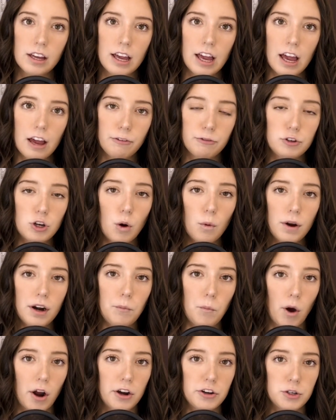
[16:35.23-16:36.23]
if no one
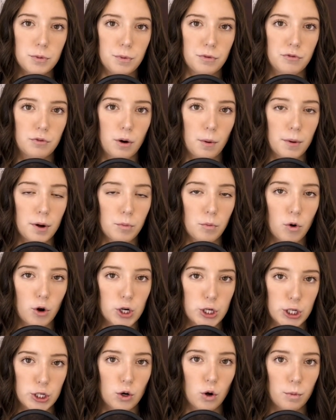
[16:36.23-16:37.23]
wanted to perform an
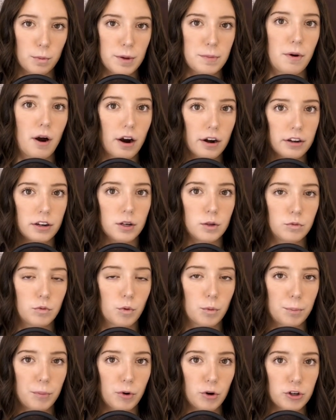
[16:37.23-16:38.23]
abortion or be part of an
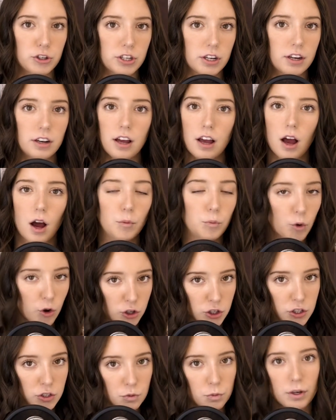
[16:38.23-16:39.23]
abortion,
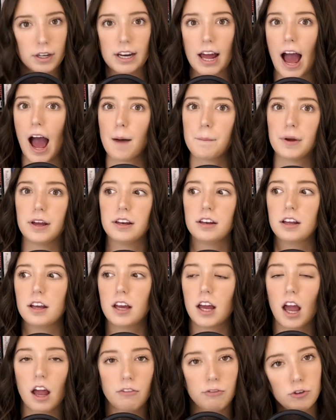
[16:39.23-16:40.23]
abortions wouldn't happen.
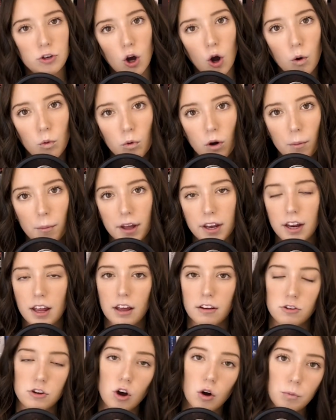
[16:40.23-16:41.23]
If no woman
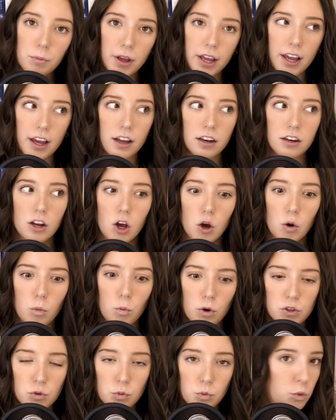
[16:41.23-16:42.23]
and no man
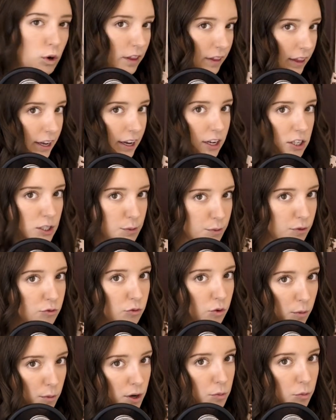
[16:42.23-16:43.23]
was willing to
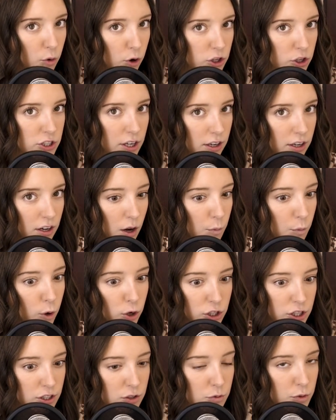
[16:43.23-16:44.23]
perform an abortion,
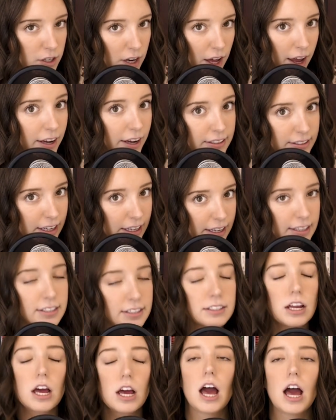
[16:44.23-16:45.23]
abortions would not
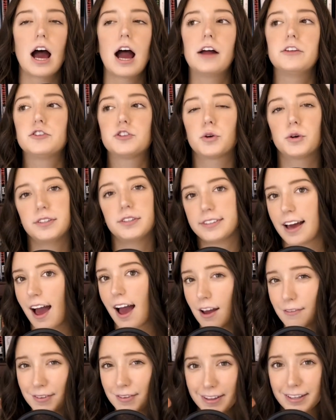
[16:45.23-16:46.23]
exist. And so it's
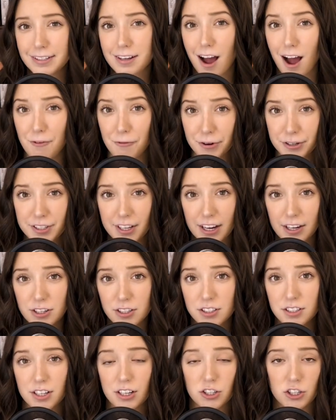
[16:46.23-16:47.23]
having these
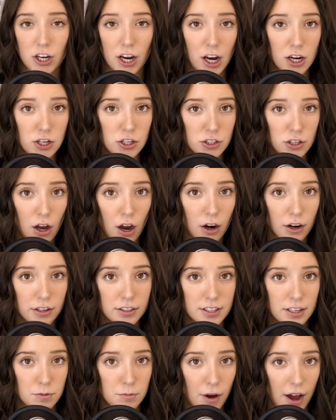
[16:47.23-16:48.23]
conversations that changes
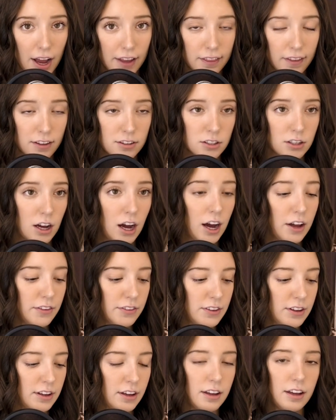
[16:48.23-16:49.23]
hearts and minds. Let's cut
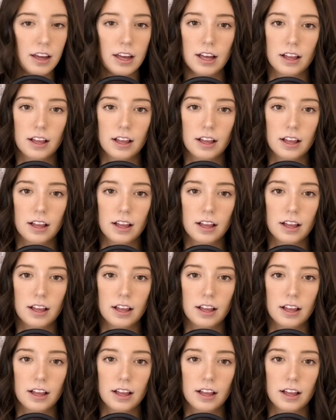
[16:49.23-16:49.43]
the